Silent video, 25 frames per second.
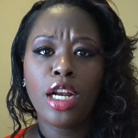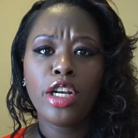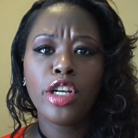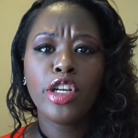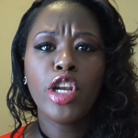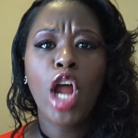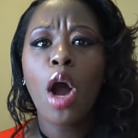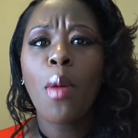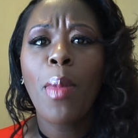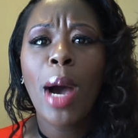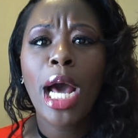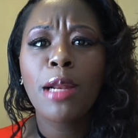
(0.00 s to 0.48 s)

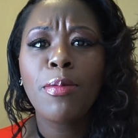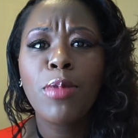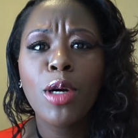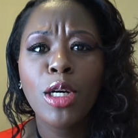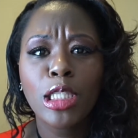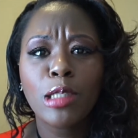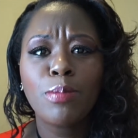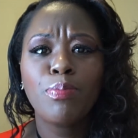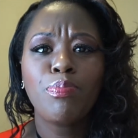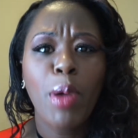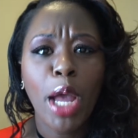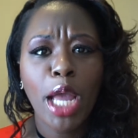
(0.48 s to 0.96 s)
Nobody
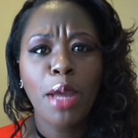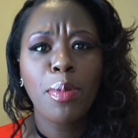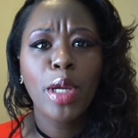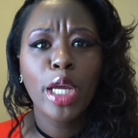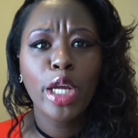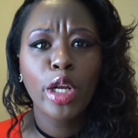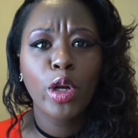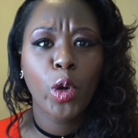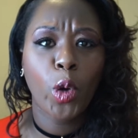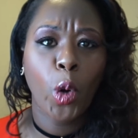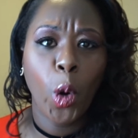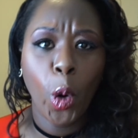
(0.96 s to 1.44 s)
puts baby
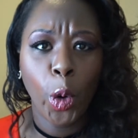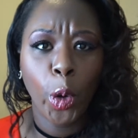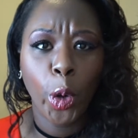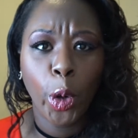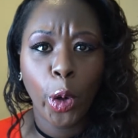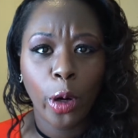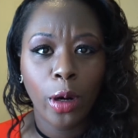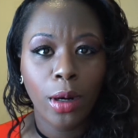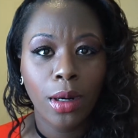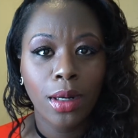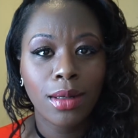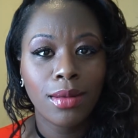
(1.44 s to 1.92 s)
in the
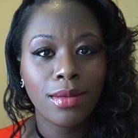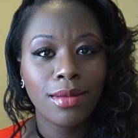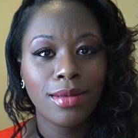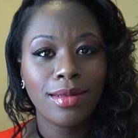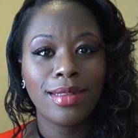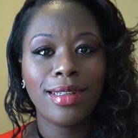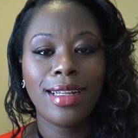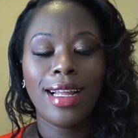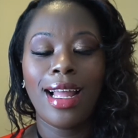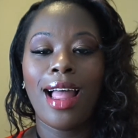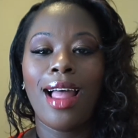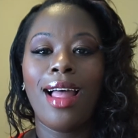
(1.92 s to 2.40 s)
corner.
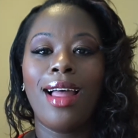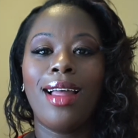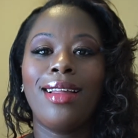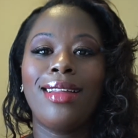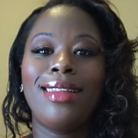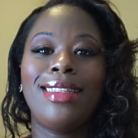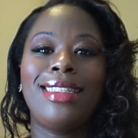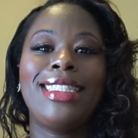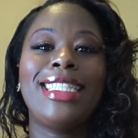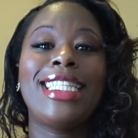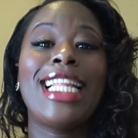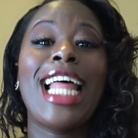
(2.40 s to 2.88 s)

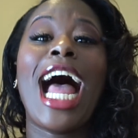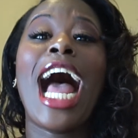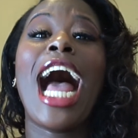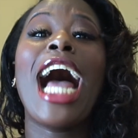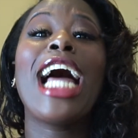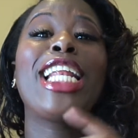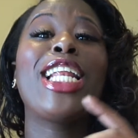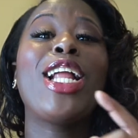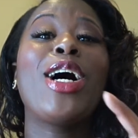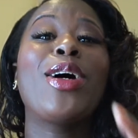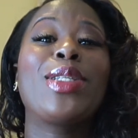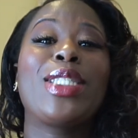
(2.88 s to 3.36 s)
Now,
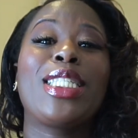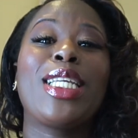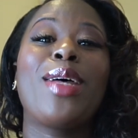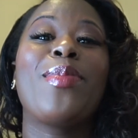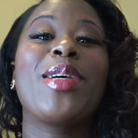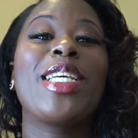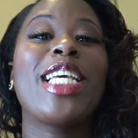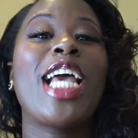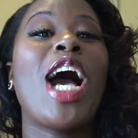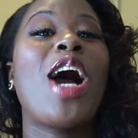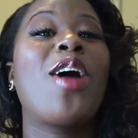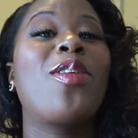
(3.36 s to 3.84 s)
I know some
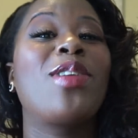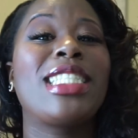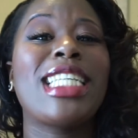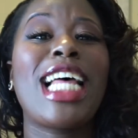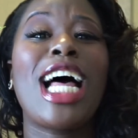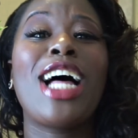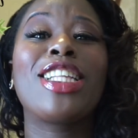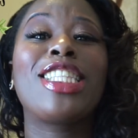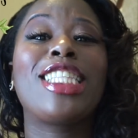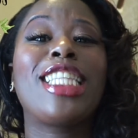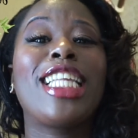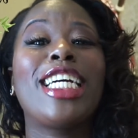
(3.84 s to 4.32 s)
of y'all was
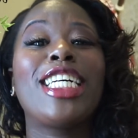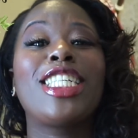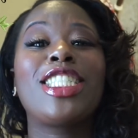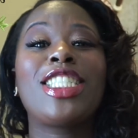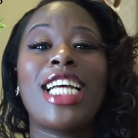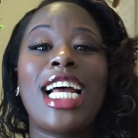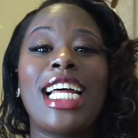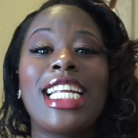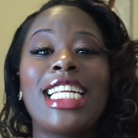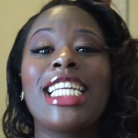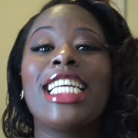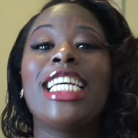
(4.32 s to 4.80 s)
out there
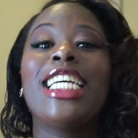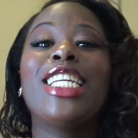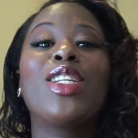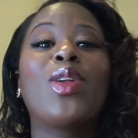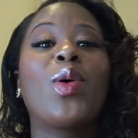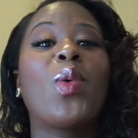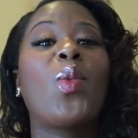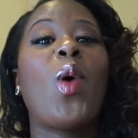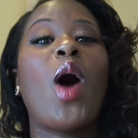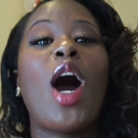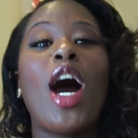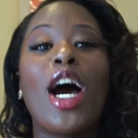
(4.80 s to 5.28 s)
trying to get in
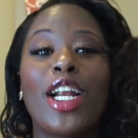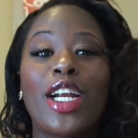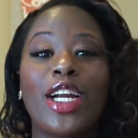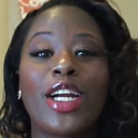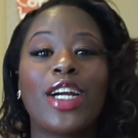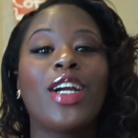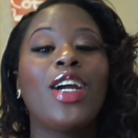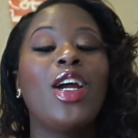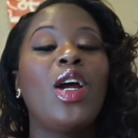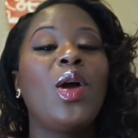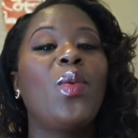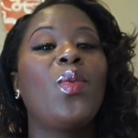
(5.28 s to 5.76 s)
the
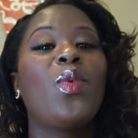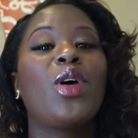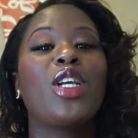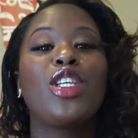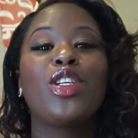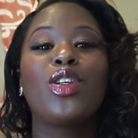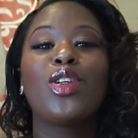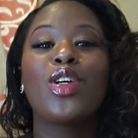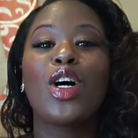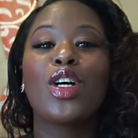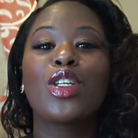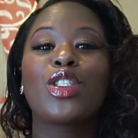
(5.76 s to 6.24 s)
water. When
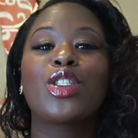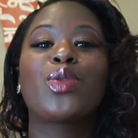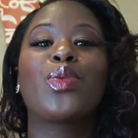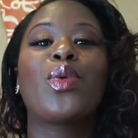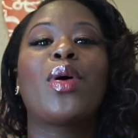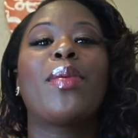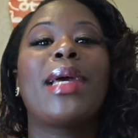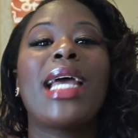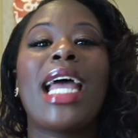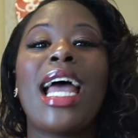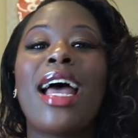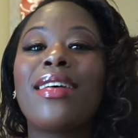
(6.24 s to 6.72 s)
you go
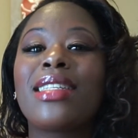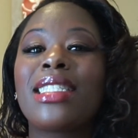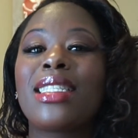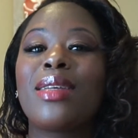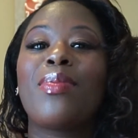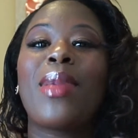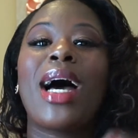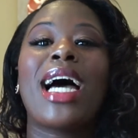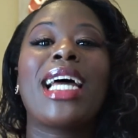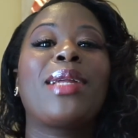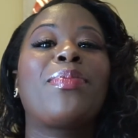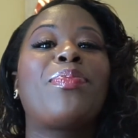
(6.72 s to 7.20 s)
swimming, have
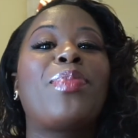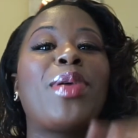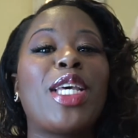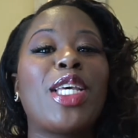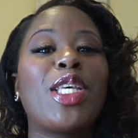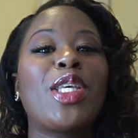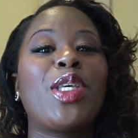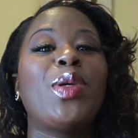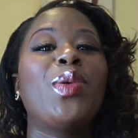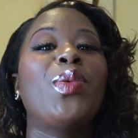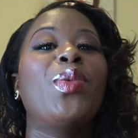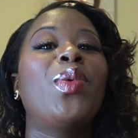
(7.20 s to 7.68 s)
somebody
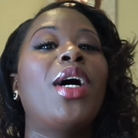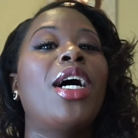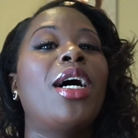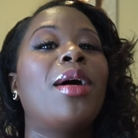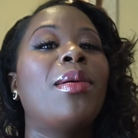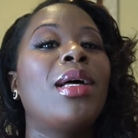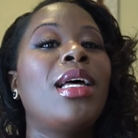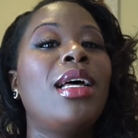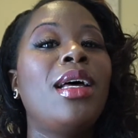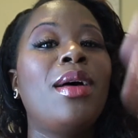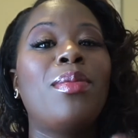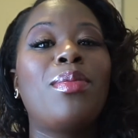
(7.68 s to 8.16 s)
pick you
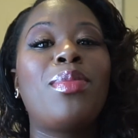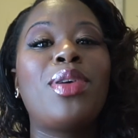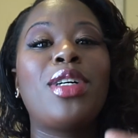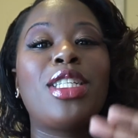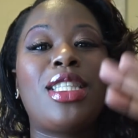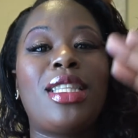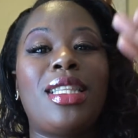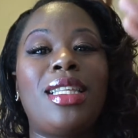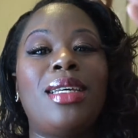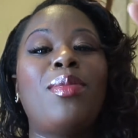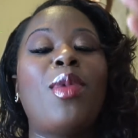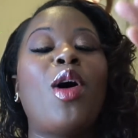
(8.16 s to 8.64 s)
up,
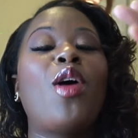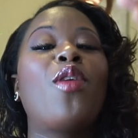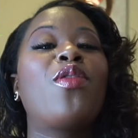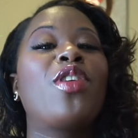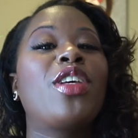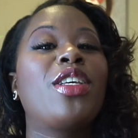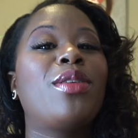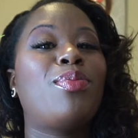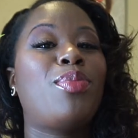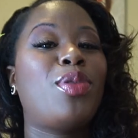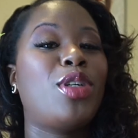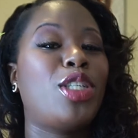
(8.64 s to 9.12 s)
put them over,
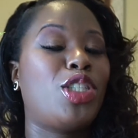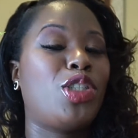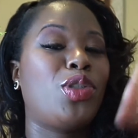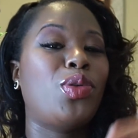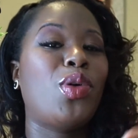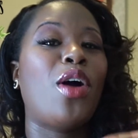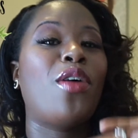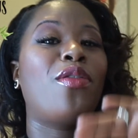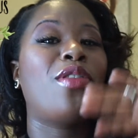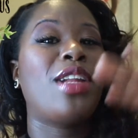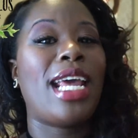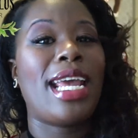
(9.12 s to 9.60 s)
put
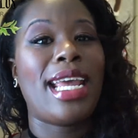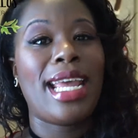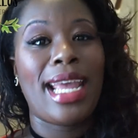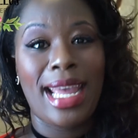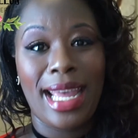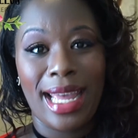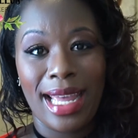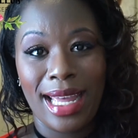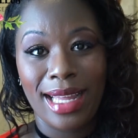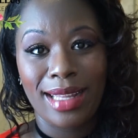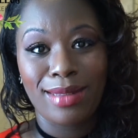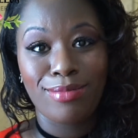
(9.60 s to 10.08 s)
you over their
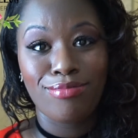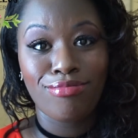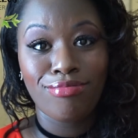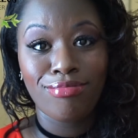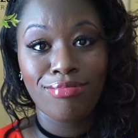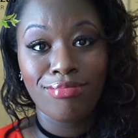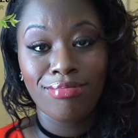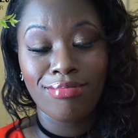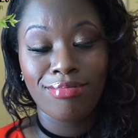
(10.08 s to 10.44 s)
head.